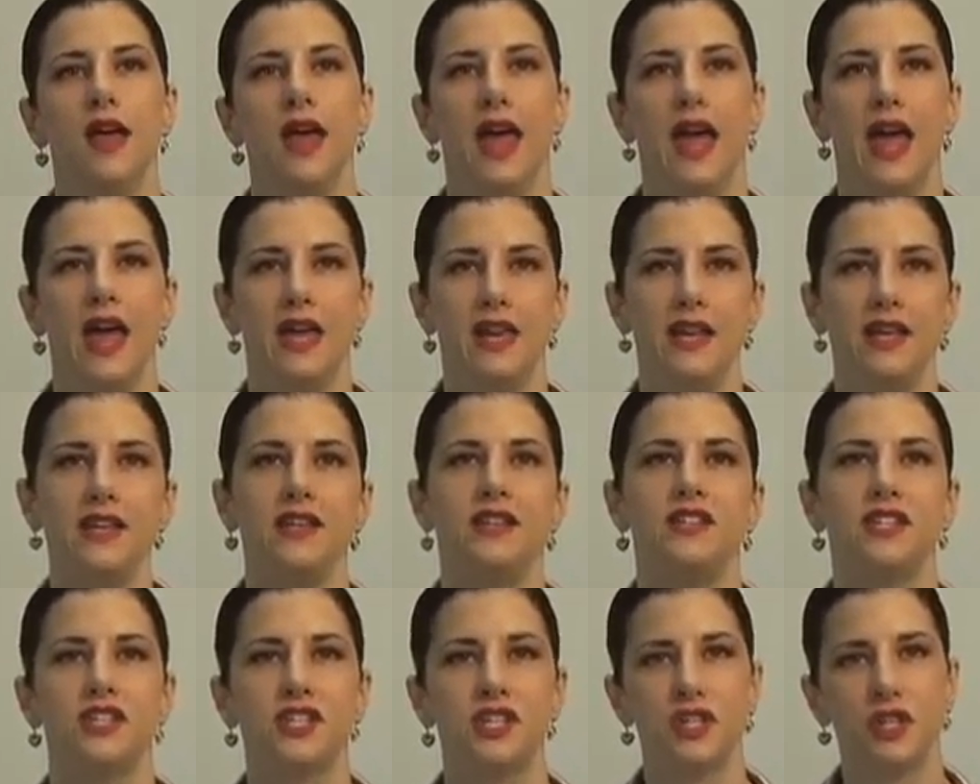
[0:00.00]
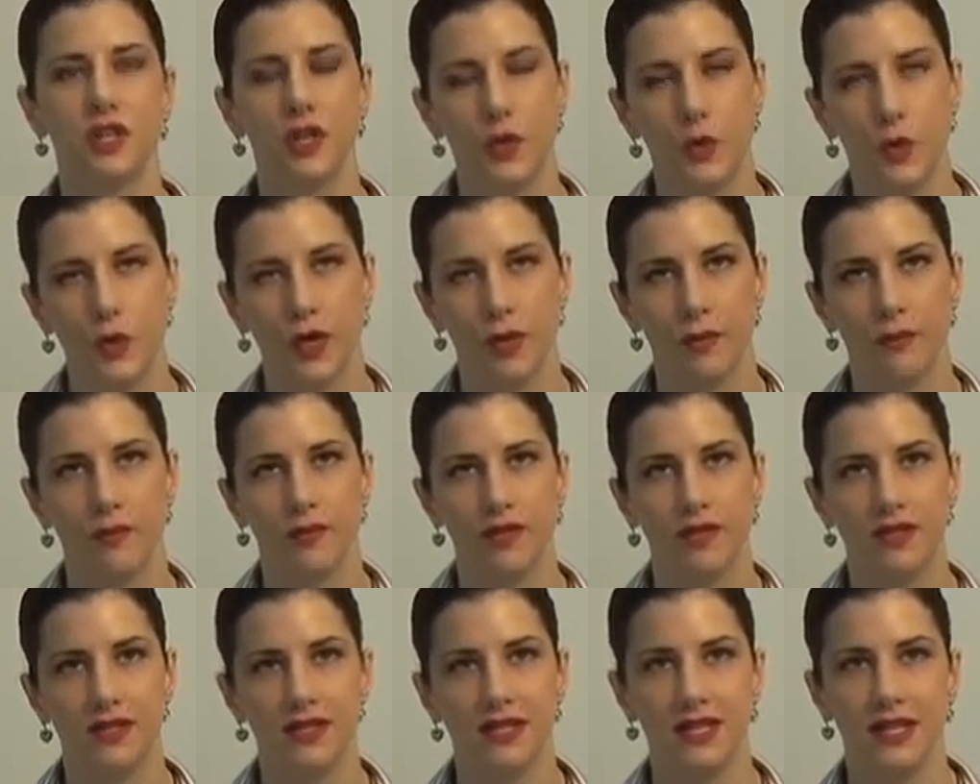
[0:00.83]
Any additional
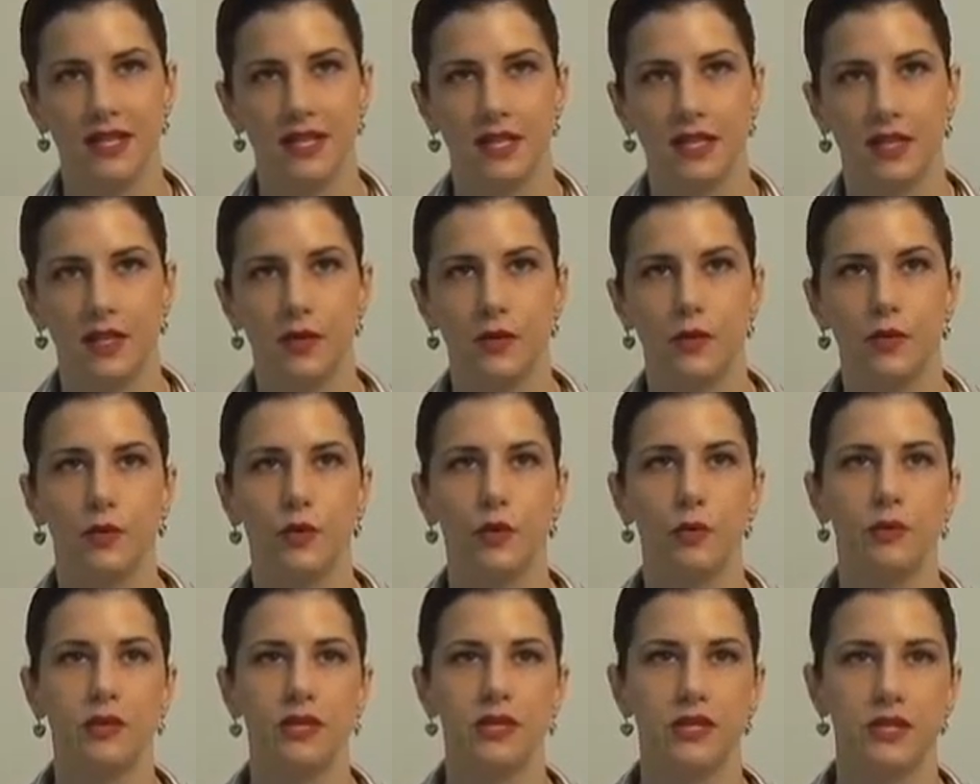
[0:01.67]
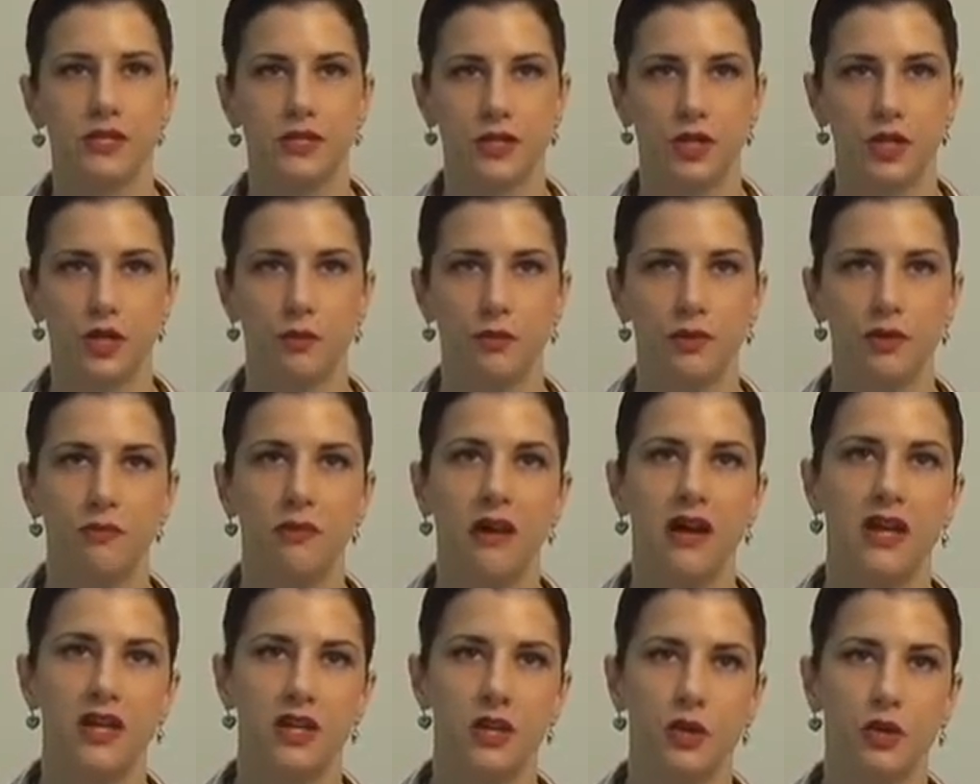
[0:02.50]
equipment needed will be determined
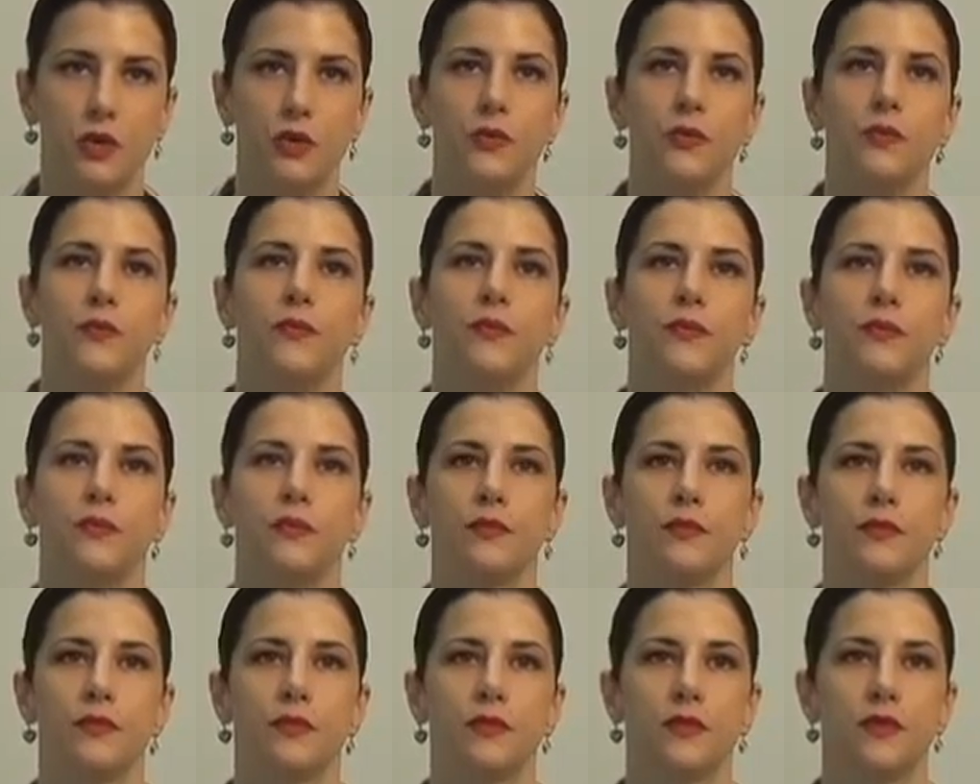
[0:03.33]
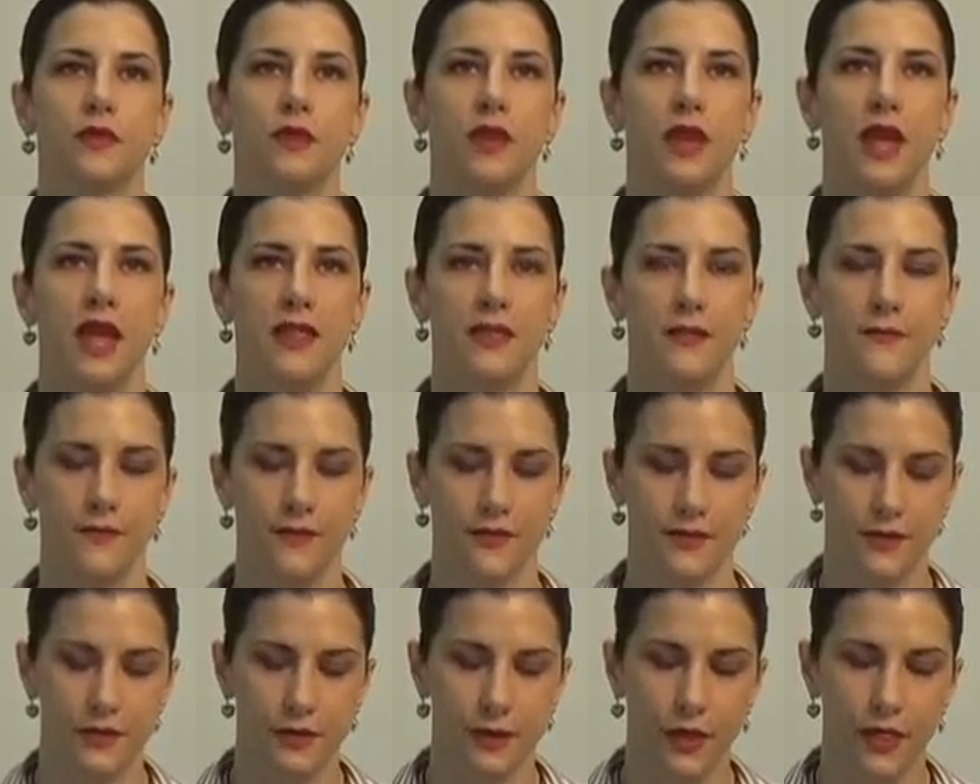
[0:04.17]
by you and the
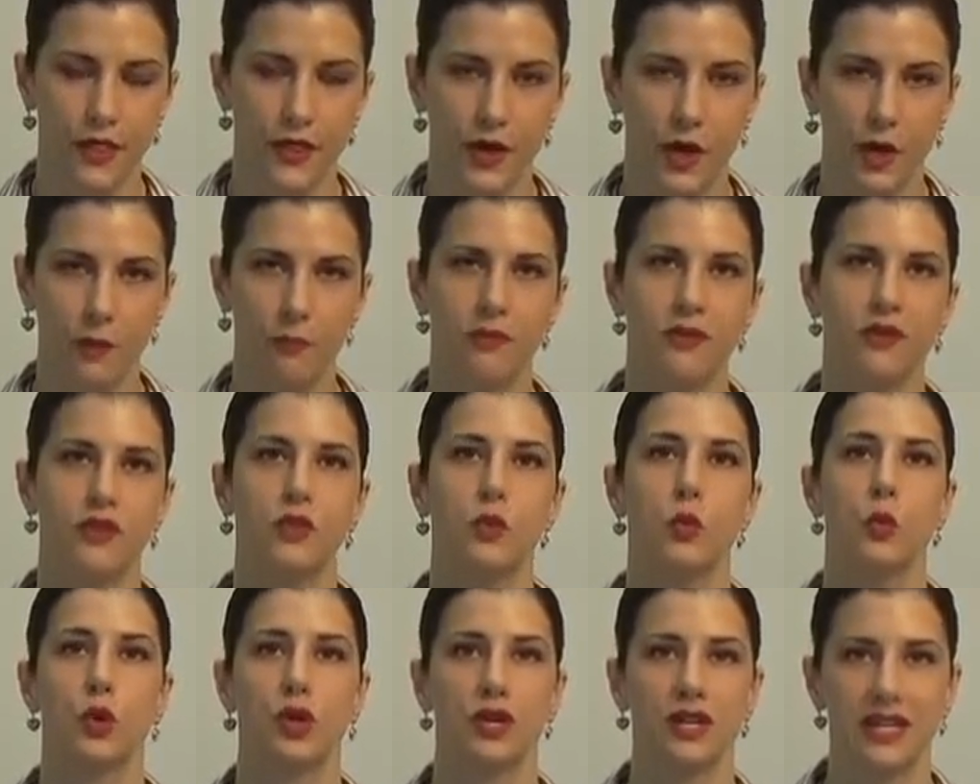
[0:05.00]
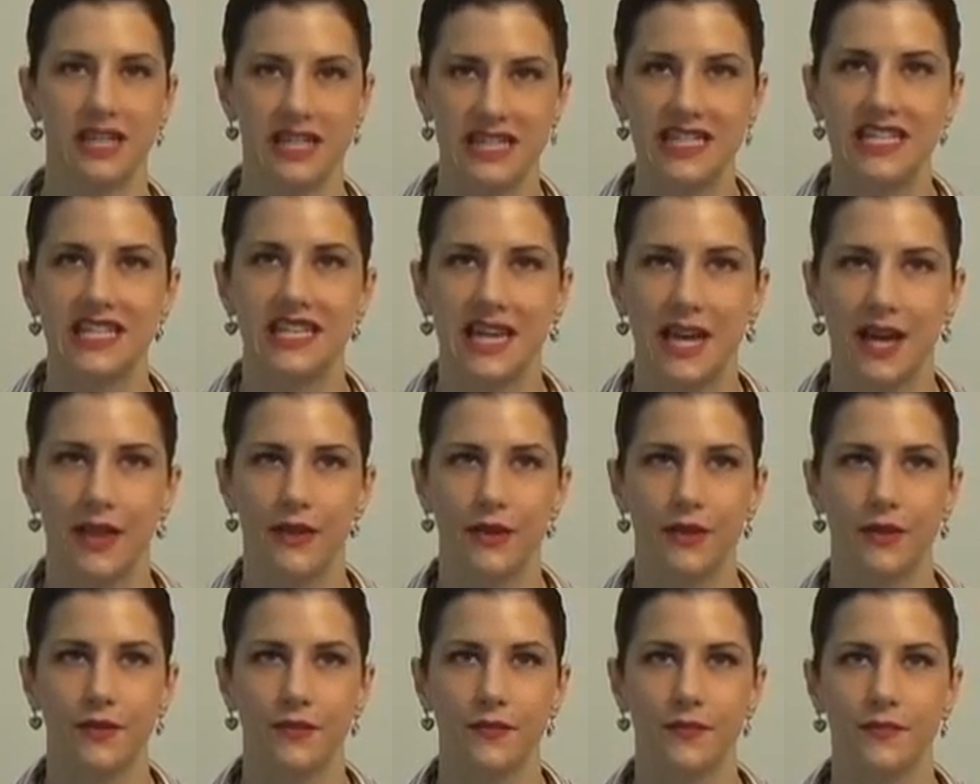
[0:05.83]
physical therapist working
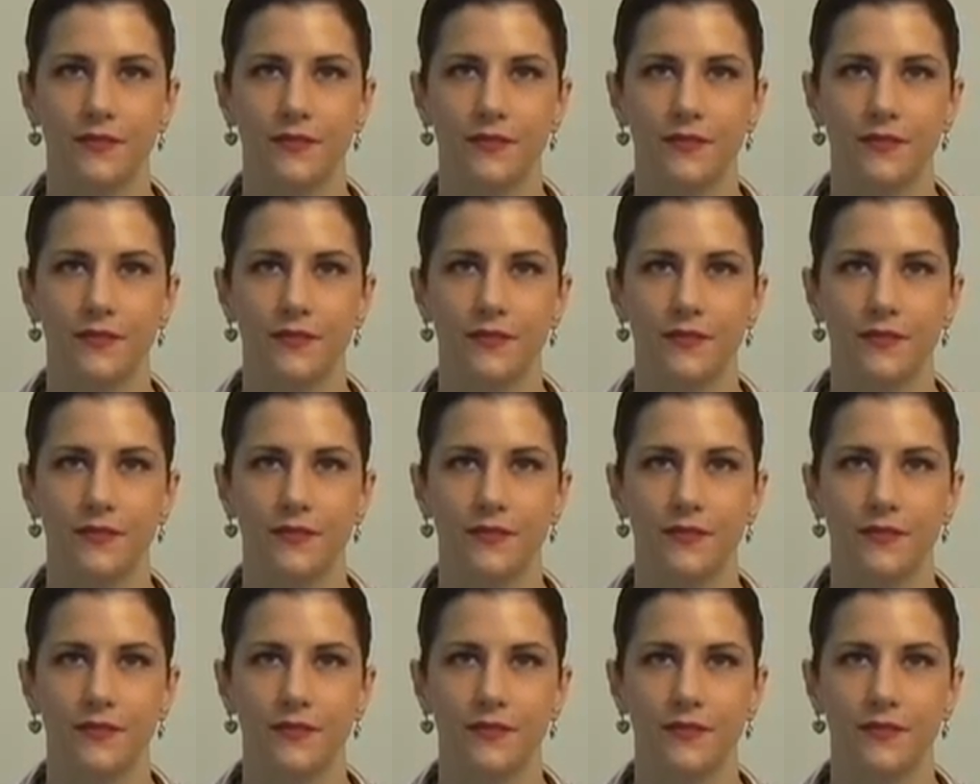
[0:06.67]
together.